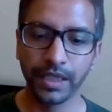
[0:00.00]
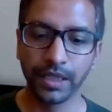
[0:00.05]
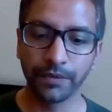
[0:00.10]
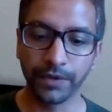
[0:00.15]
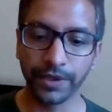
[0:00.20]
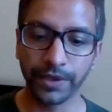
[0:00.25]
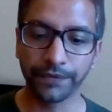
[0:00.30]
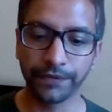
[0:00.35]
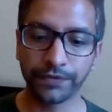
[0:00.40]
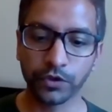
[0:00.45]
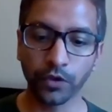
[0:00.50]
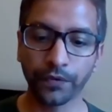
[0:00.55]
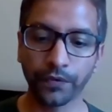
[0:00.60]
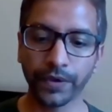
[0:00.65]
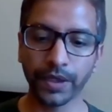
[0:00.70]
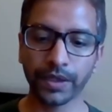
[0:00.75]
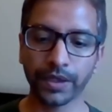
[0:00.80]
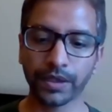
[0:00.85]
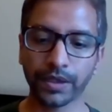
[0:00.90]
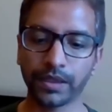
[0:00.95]
We've so
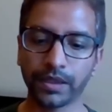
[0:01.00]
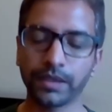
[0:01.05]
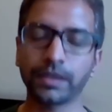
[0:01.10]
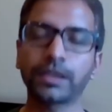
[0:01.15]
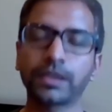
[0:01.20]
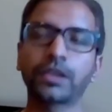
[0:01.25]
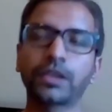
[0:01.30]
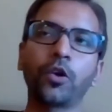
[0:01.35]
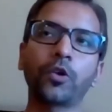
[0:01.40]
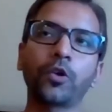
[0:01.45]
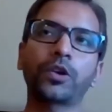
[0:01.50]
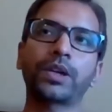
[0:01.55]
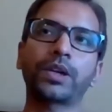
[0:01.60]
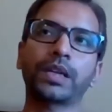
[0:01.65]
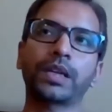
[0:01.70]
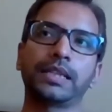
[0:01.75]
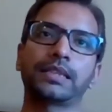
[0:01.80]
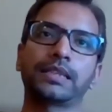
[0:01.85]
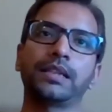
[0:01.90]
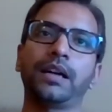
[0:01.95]
far Coke
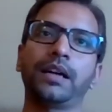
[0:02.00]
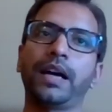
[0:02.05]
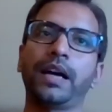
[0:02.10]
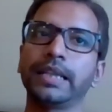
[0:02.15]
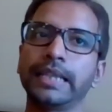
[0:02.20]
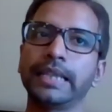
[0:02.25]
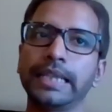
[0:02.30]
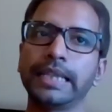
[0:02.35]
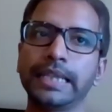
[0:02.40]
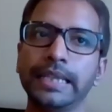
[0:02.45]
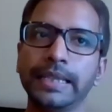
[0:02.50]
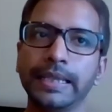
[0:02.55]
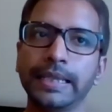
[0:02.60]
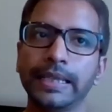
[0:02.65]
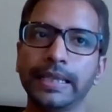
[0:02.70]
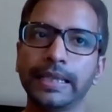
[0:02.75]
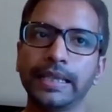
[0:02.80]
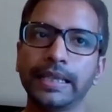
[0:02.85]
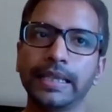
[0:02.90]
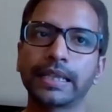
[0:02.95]
is a highly
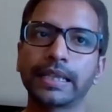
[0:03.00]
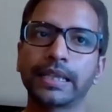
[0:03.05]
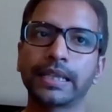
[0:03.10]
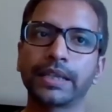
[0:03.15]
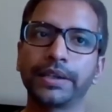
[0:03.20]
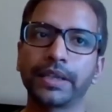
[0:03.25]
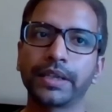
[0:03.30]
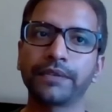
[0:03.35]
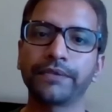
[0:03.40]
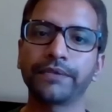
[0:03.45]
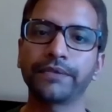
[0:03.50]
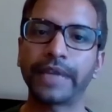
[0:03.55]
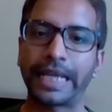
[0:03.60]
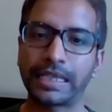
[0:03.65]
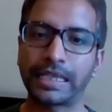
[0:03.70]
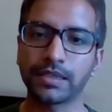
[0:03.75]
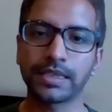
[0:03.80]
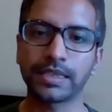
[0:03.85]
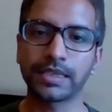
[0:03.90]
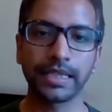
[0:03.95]
creative
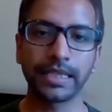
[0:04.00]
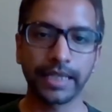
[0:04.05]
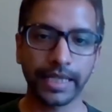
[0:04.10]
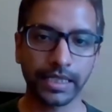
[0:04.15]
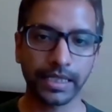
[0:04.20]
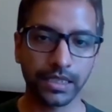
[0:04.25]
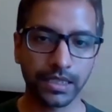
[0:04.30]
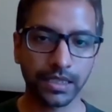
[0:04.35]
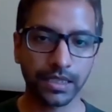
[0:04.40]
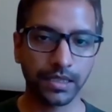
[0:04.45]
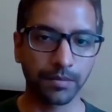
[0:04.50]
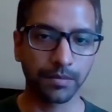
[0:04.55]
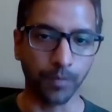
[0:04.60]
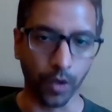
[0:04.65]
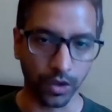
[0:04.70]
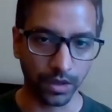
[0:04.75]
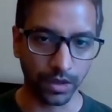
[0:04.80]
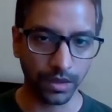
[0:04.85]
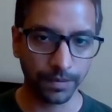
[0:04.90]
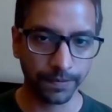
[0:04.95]
agency-led
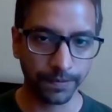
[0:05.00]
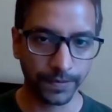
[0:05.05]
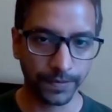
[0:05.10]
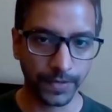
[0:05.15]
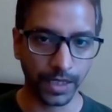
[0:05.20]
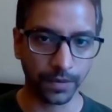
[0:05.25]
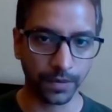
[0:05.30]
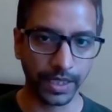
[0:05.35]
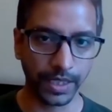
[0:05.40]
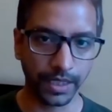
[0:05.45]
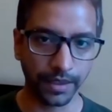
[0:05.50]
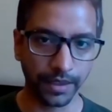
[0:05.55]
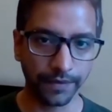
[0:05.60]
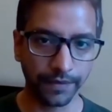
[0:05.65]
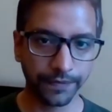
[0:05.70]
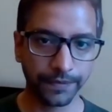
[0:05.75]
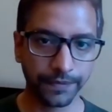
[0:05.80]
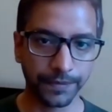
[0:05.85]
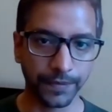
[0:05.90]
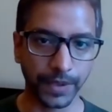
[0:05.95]
model that we have,
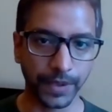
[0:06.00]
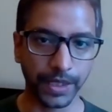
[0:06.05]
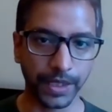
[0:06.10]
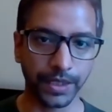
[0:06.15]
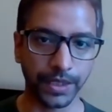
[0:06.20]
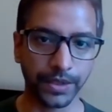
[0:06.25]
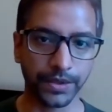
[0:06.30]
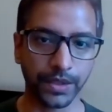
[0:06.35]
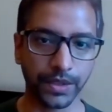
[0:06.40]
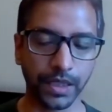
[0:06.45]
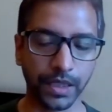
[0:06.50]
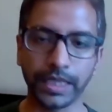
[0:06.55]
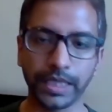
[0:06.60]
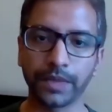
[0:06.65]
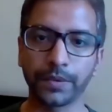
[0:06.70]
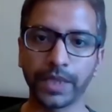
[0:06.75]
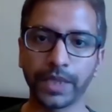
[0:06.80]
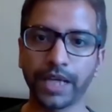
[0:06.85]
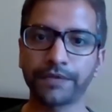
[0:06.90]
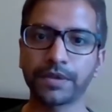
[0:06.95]
where I
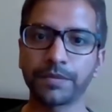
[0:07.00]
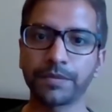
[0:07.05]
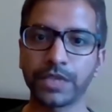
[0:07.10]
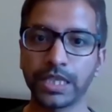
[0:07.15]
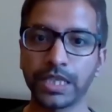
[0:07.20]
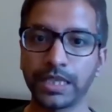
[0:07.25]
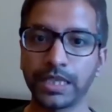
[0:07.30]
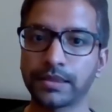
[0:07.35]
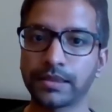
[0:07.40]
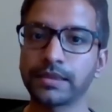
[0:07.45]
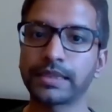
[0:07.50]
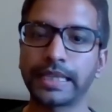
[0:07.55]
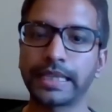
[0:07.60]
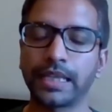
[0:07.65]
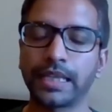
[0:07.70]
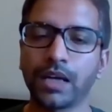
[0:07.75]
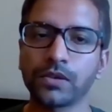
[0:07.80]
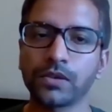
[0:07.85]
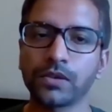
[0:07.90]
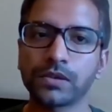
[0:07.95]
think we have some geniuses
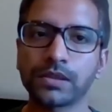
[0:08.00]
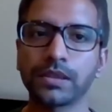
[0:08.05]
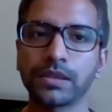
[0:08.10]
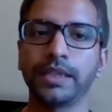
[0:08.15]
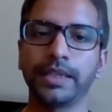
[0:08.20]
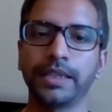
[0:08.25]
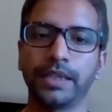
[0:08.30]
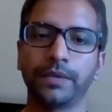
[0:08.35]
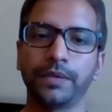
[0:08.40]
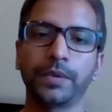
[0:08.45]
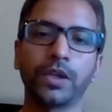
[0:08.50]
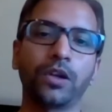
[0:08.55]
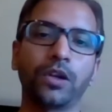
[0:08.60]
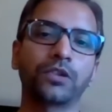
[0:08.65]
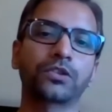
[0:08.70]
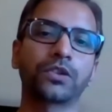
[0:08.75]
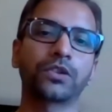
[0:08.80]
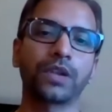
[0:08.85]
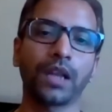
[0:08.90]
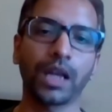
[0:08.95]
in-house, and then we
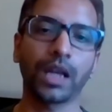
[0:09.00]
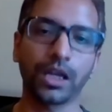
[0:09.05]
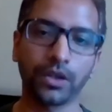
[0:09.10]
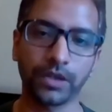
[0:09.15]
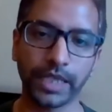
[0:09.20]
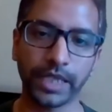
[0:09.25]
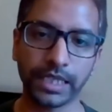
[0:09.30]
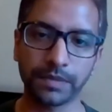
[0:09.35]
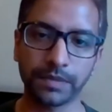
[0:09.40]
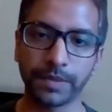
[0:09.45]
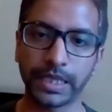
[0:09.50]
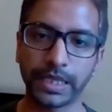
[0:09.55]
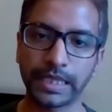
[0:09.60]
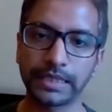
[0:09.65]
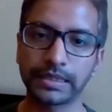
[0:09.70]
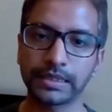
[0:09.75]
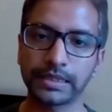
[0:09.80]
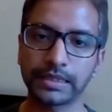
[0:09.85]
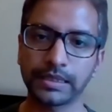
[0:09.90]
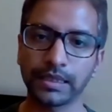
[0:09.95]
also rely on
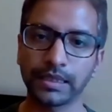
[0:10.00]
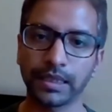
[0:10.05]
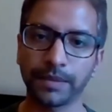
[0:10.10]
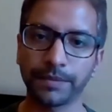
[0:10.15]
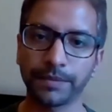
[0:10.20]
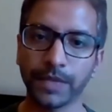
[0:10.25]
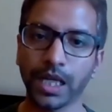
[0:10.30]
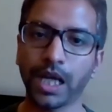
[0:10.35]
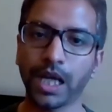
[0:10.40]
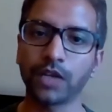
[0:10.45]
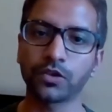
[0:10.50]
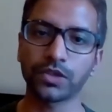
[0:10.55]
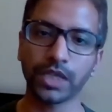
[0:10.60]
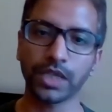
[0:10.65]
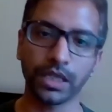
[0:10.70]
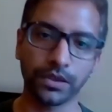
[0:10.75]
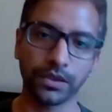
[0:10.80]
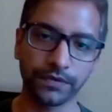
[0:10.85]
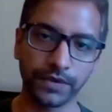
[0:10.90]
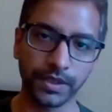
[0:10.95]
expertise
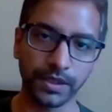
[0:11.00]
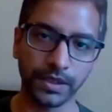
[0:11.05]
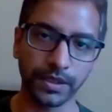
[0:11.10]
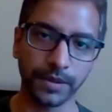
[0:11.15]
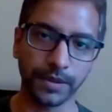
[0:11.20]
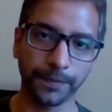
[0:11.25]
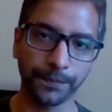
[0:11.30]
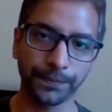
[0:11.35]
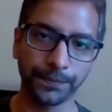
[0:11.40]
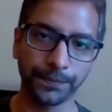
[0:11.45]
outside of the